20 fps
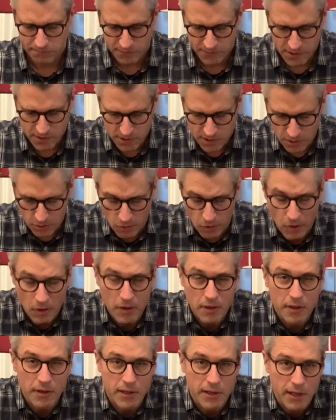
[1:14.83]
So
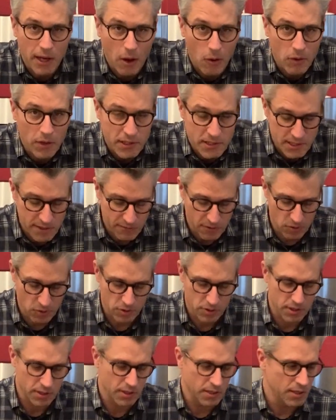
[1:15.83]
now let's have a
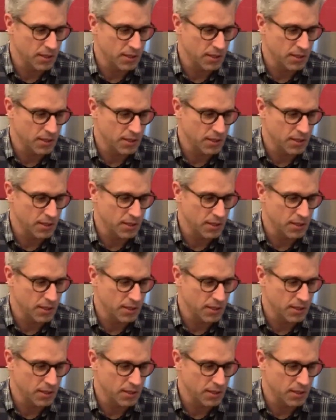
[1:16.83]
look